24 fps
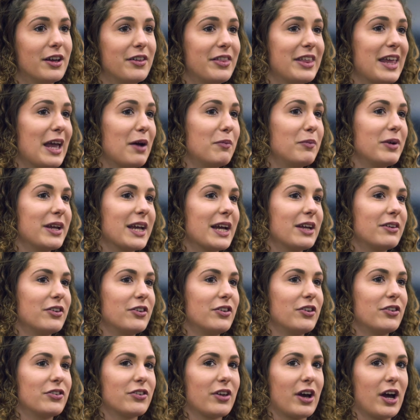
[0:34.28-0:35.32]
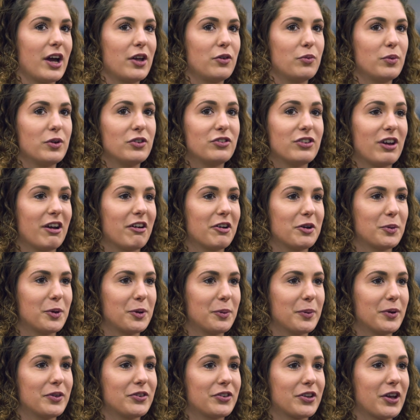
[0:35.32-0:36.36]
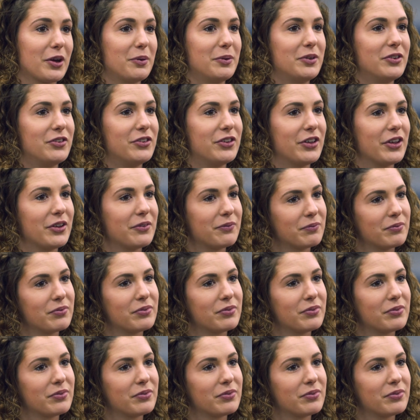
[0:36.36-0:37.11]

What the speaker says: At the end we get to decide which area we want to go into.